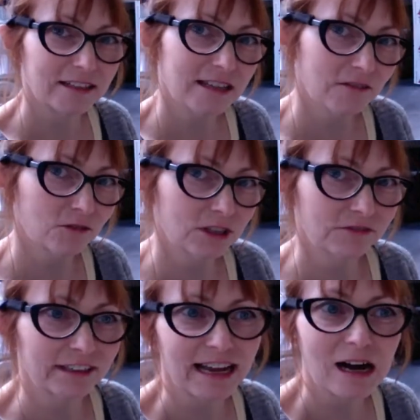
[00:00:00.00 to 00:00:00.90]
several
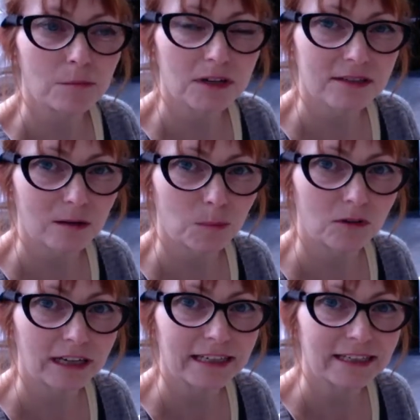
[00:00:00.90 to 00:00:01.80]
different cameras
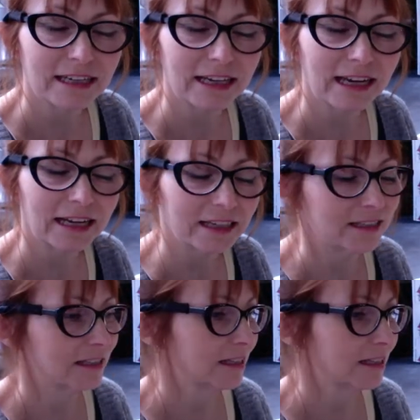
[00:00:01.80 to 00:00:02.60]
operating and